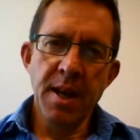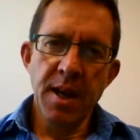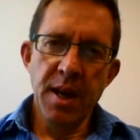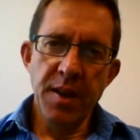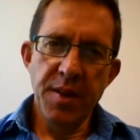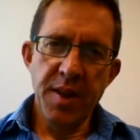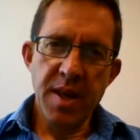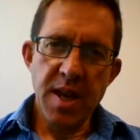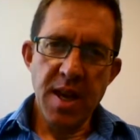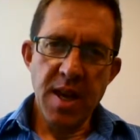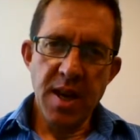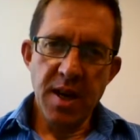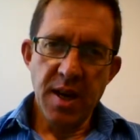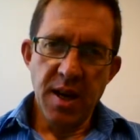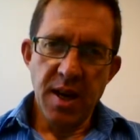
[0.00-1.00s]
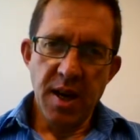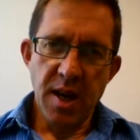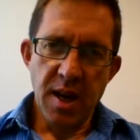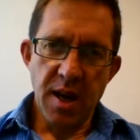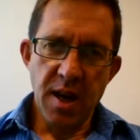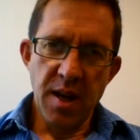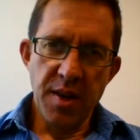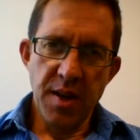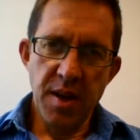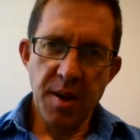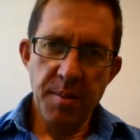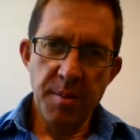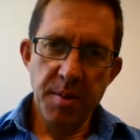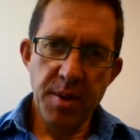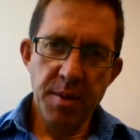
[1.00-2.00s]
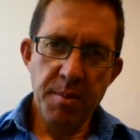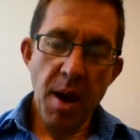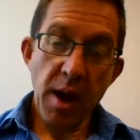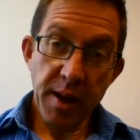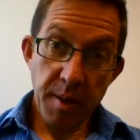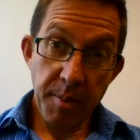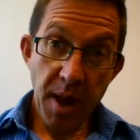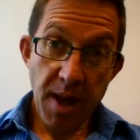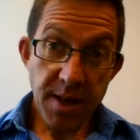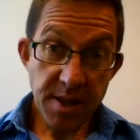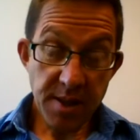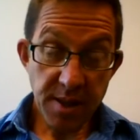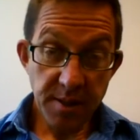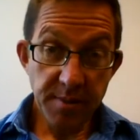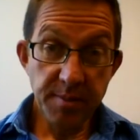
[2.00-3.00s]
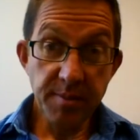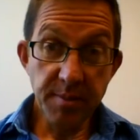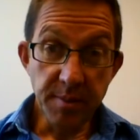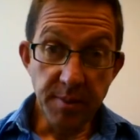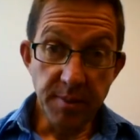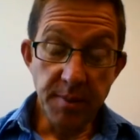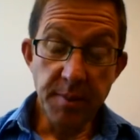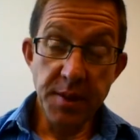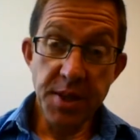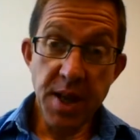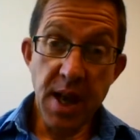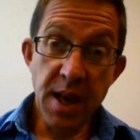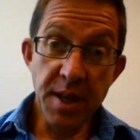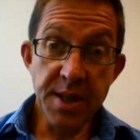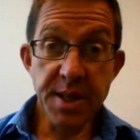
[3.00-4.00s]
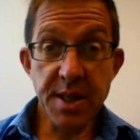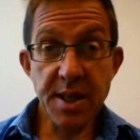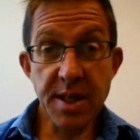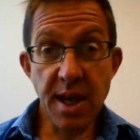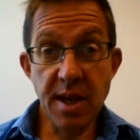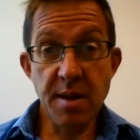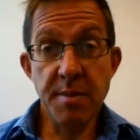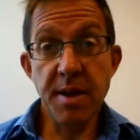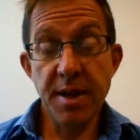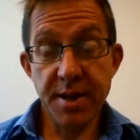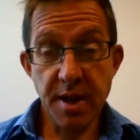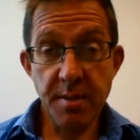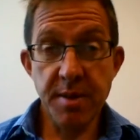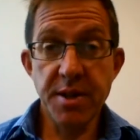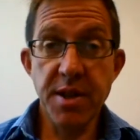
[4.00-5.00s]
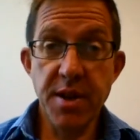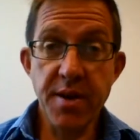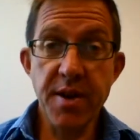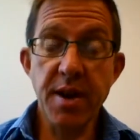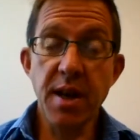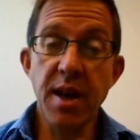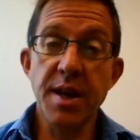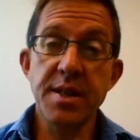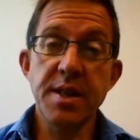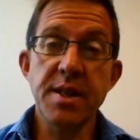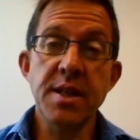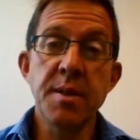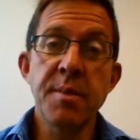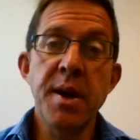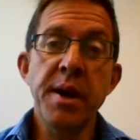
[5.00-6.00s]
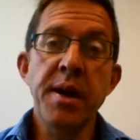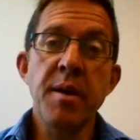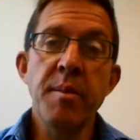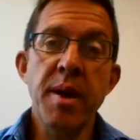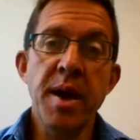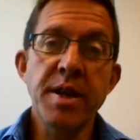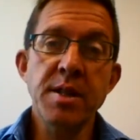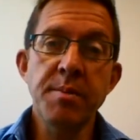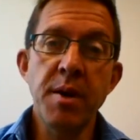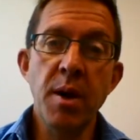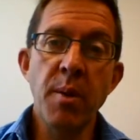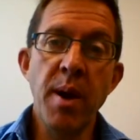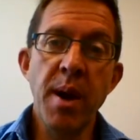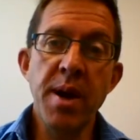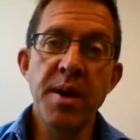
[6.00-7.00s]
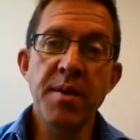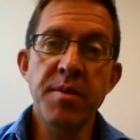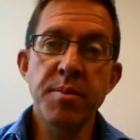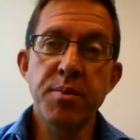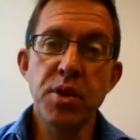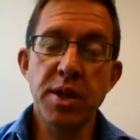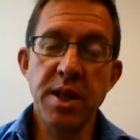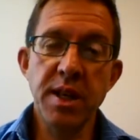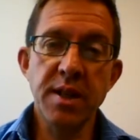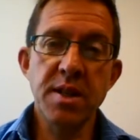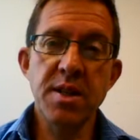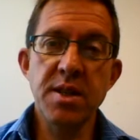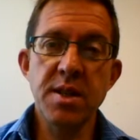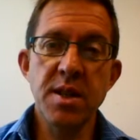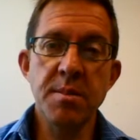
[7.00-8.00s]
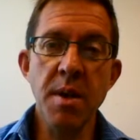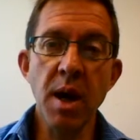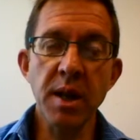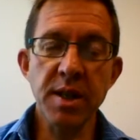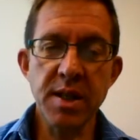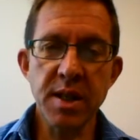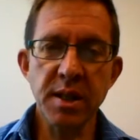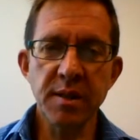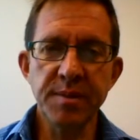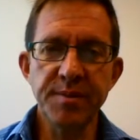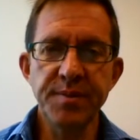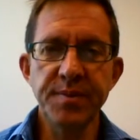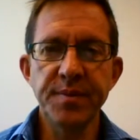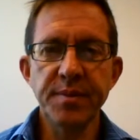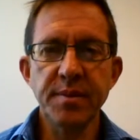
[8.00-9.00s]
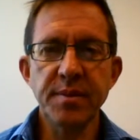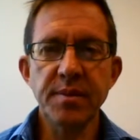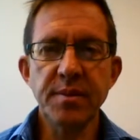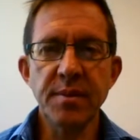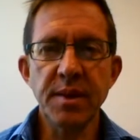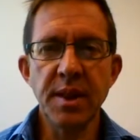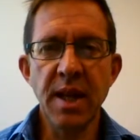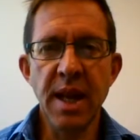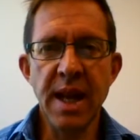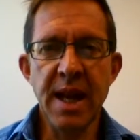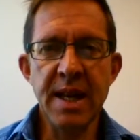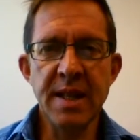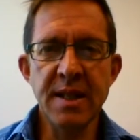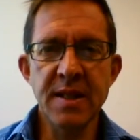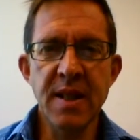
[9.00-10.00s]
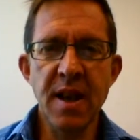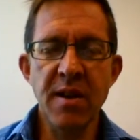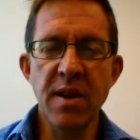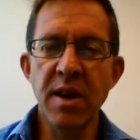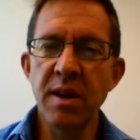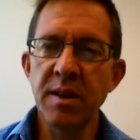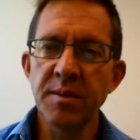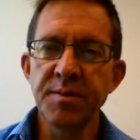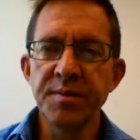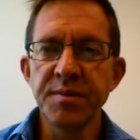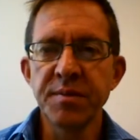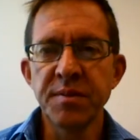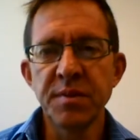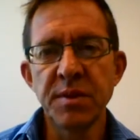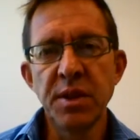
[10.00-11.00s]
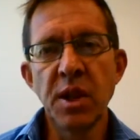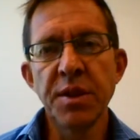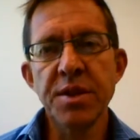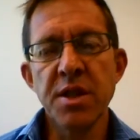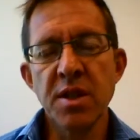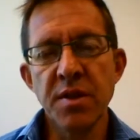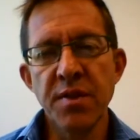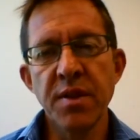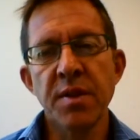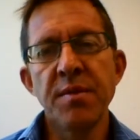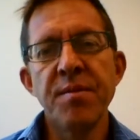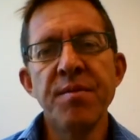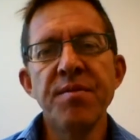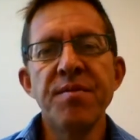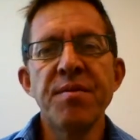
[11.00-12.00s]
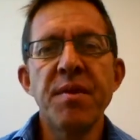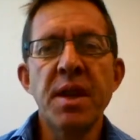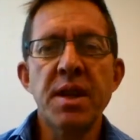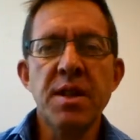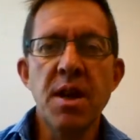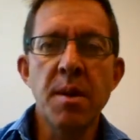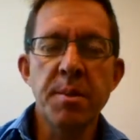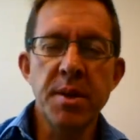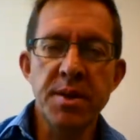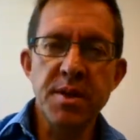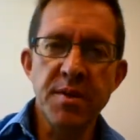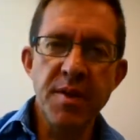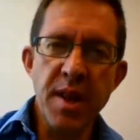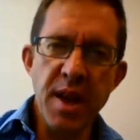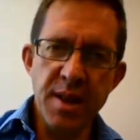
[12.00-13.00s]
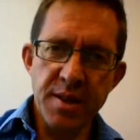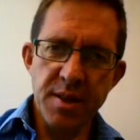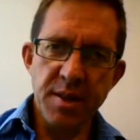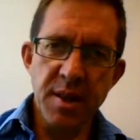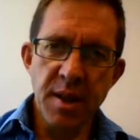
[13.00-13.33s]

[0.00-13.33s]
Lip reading: the marketplace, so how sustainability materializes in the marketplace by way of products and marketing. And there are lots of examples of that